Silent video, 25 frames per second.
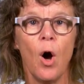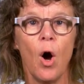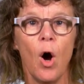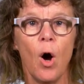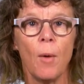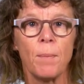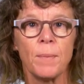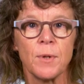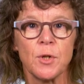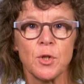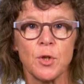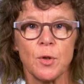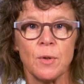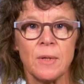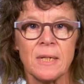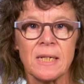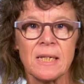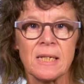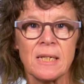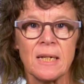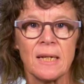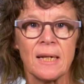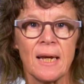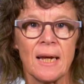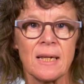
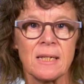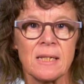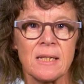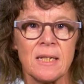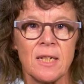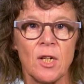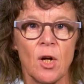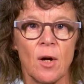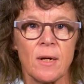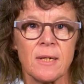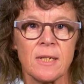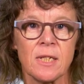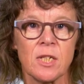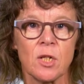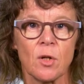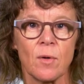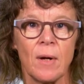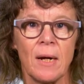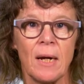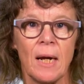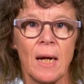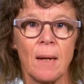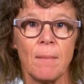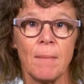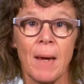Opportunistic STI
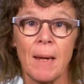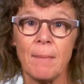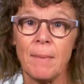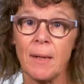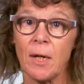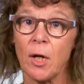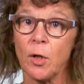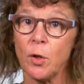screening may be